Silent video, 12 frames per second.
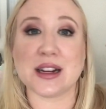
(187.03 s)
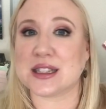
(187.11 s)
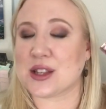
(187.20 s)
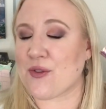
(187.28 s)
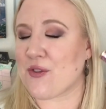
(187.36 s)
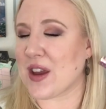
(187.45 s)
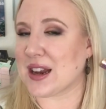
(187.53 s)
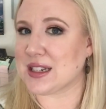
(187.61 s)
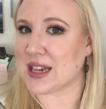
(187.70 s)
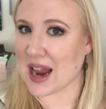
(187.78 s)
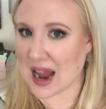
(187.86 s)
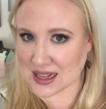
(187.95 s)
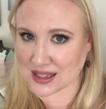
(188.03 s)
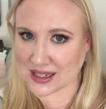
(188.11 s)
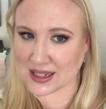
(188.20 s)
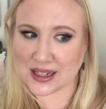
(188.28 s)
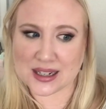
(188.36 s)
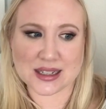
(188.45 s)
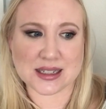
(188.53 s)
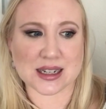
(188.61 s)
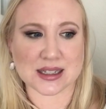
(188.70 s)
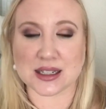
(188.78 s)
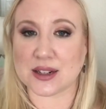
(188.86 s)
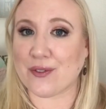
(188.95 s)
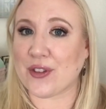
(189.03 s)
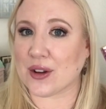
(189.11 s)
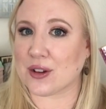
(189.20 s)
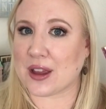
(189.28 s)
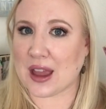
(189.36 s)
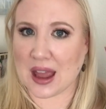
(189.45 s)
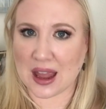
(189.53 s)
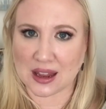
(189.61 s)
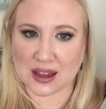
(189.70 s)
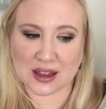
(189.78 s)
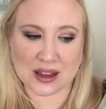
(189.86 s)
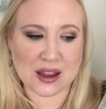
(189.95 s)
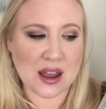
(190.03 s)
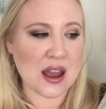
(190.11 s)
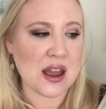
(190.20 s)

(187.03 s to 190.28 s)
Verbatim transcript: It's fantastic. It doesn't feel cakey.